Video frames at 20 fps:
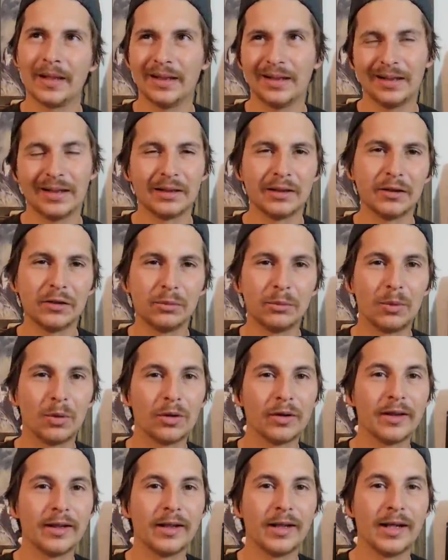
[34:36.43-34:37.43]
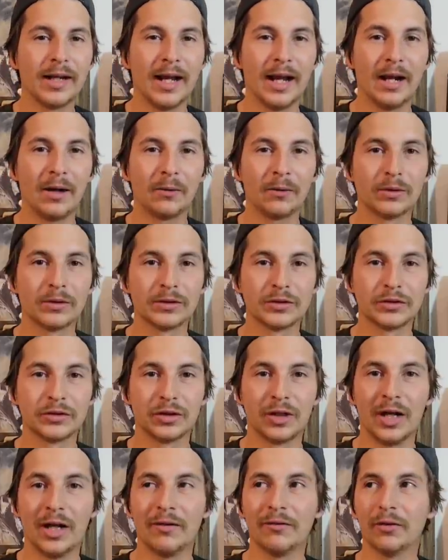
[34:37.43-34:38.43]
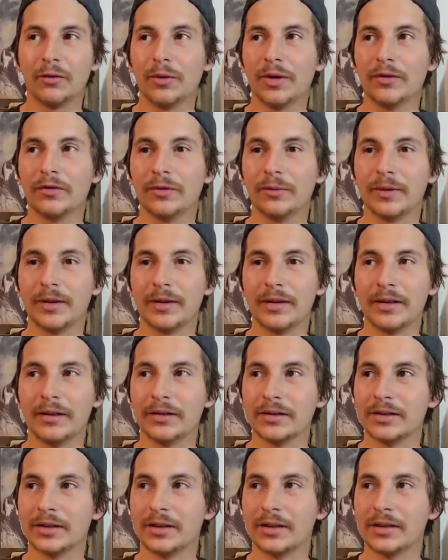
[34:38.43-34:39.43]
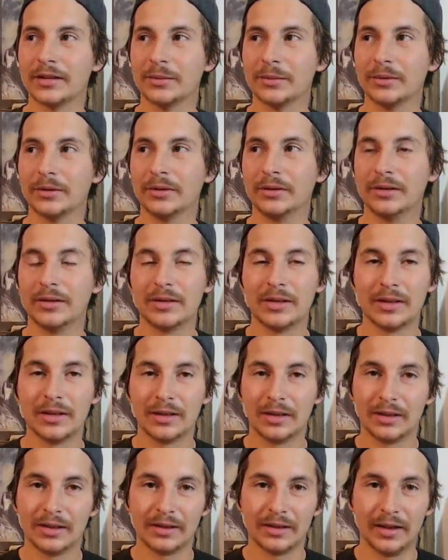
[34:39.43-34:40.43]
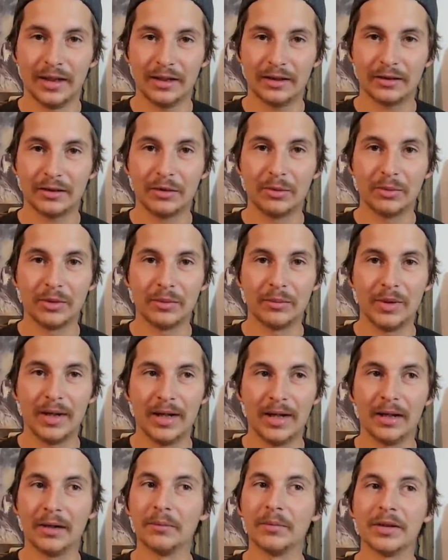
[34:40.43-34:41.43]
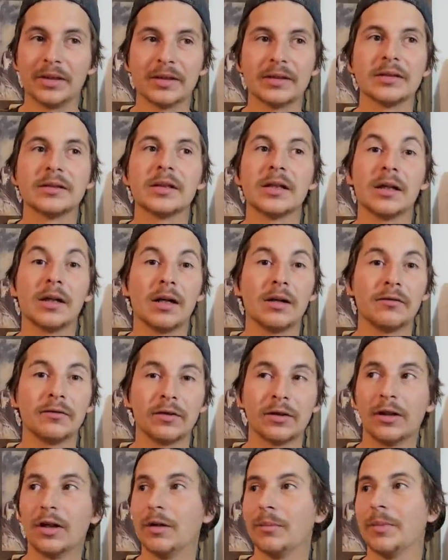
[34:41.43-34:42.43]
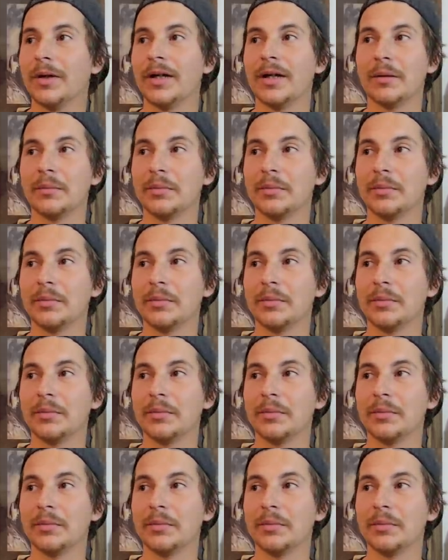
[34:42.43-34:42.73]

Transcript: a little more than an hour's drive away from the nearest hospital. That could have been bad, because I forgot my